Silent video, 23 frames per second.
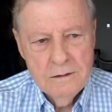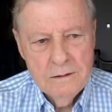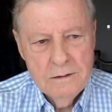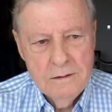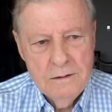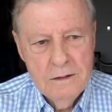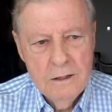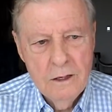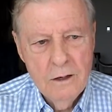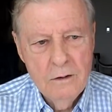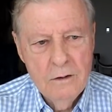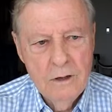Mm
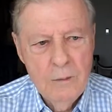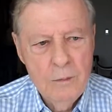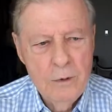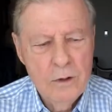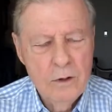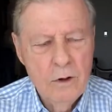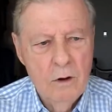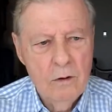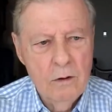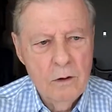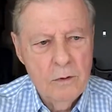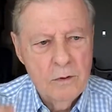-hmm. You know, I've
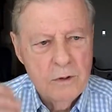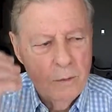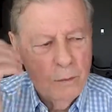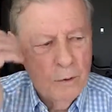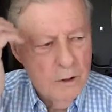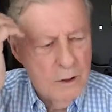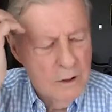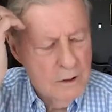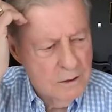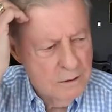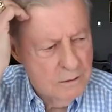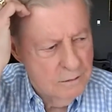been all over the
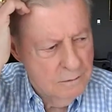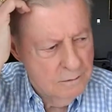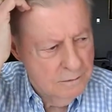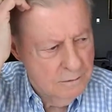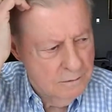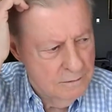place.